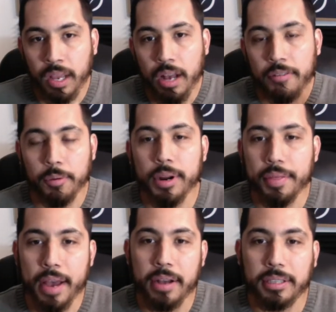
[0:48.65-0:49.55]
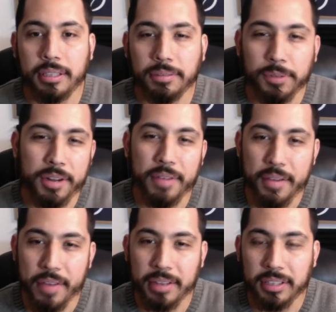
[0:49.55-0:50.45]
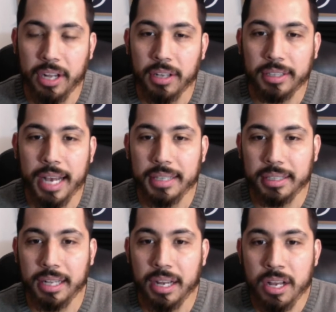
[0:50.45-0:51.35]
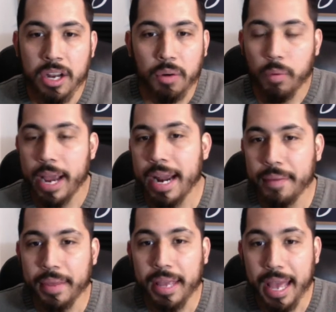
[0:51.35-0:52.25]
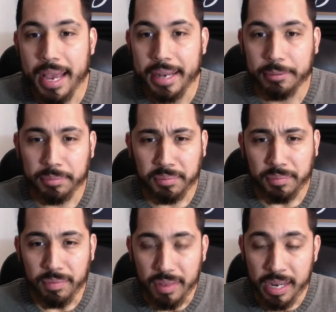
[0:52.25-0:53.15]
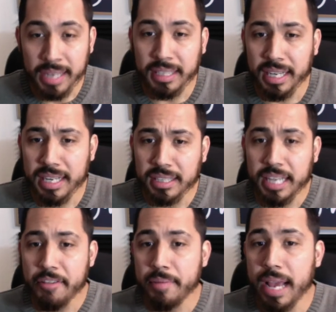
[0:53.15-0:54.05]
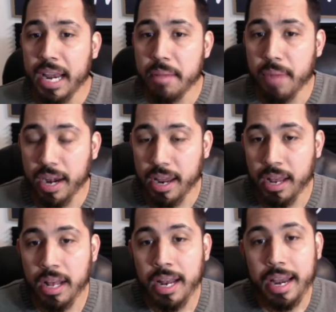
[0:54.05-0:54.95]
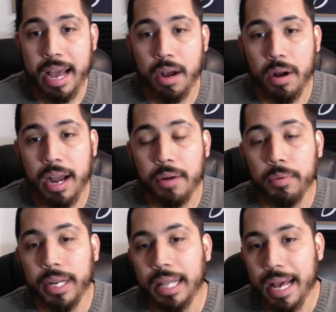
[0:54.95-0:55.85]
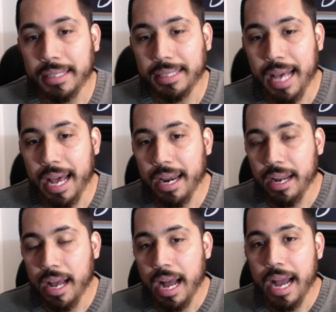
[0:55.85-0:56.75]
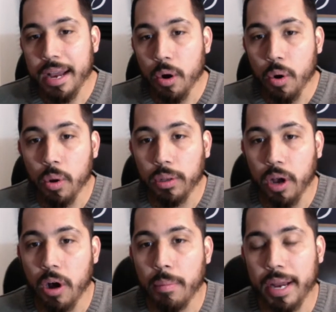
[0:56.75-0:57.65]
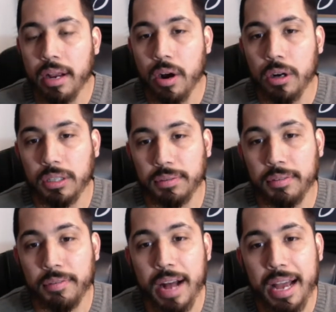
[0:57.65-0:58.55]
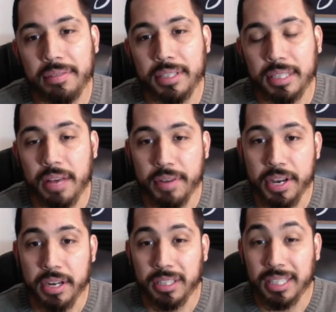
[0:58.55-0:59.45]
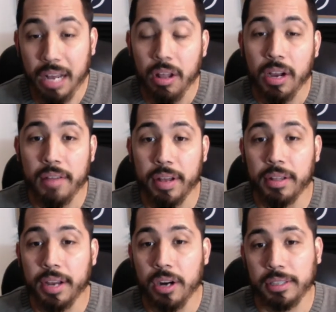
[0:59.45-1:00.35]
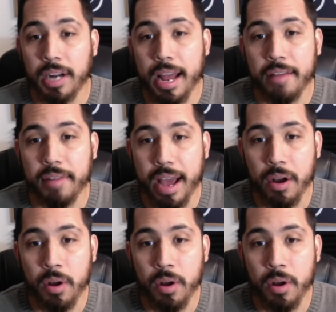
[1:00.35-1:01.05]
A $40,000, $45,000 Tesla right out the gate isn't going to save me any money. Now, I realize that I hold all my cars for 5 to 7 years. It's how long I've held the cars that I have now.